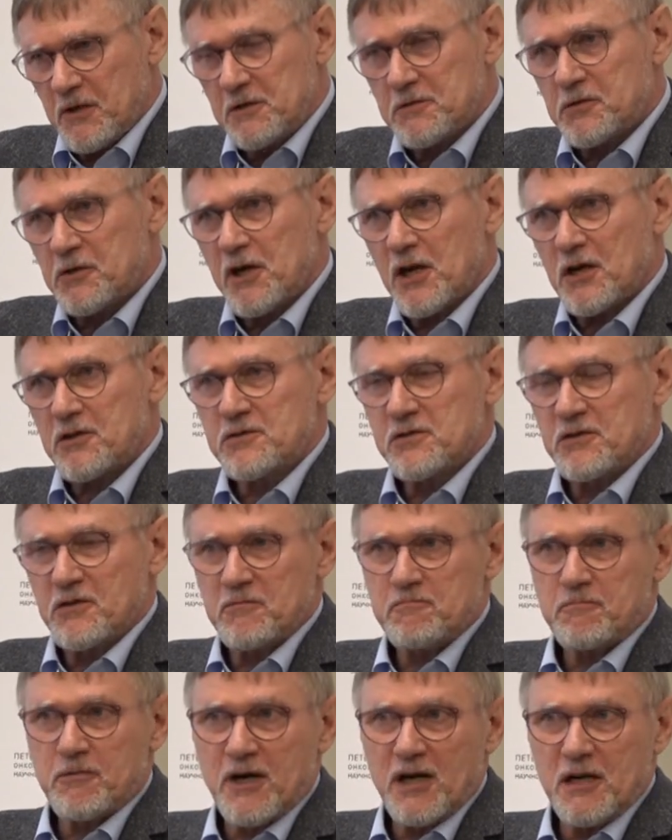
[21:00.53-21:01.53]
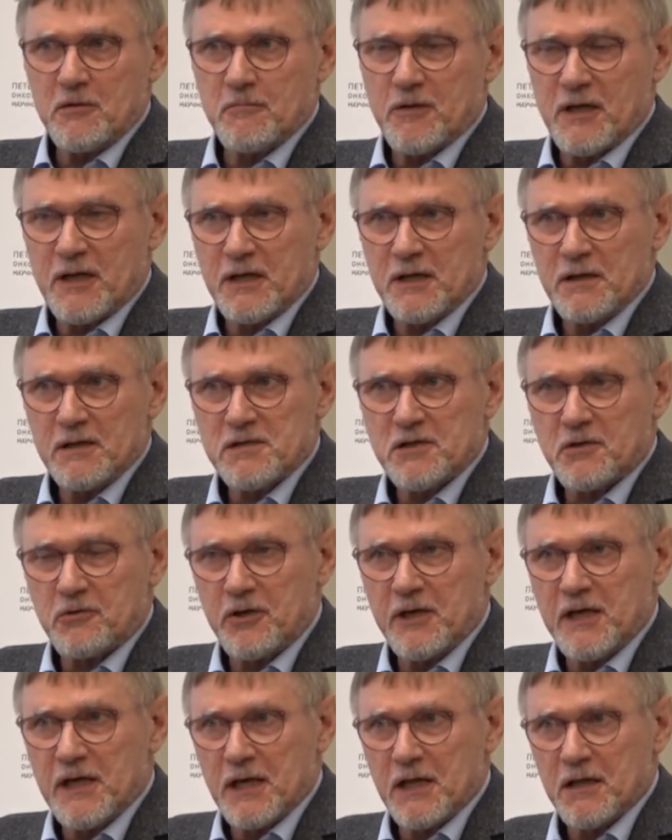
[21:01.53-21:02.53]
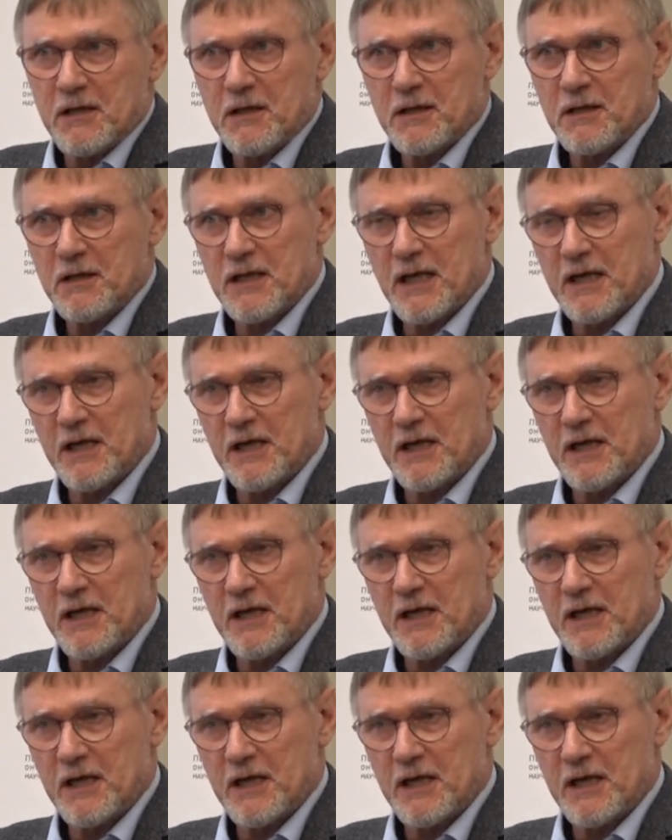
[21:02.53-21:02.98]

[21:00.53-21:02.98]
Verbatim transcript: introduction of primary screening